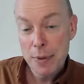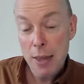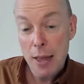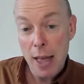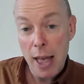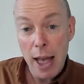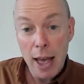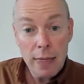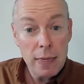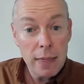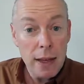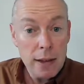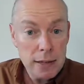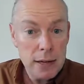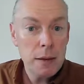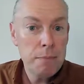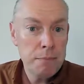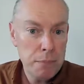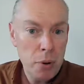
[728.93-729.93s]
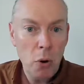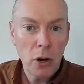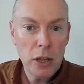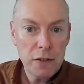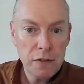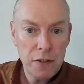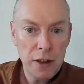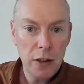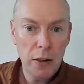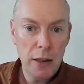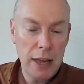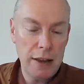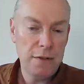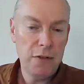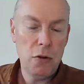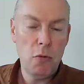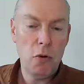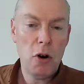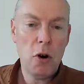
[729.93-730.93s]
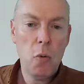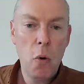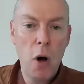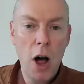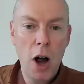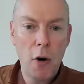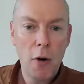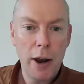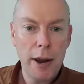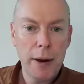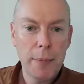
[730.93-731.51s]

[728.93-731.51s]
And there's a polyfill if you require it.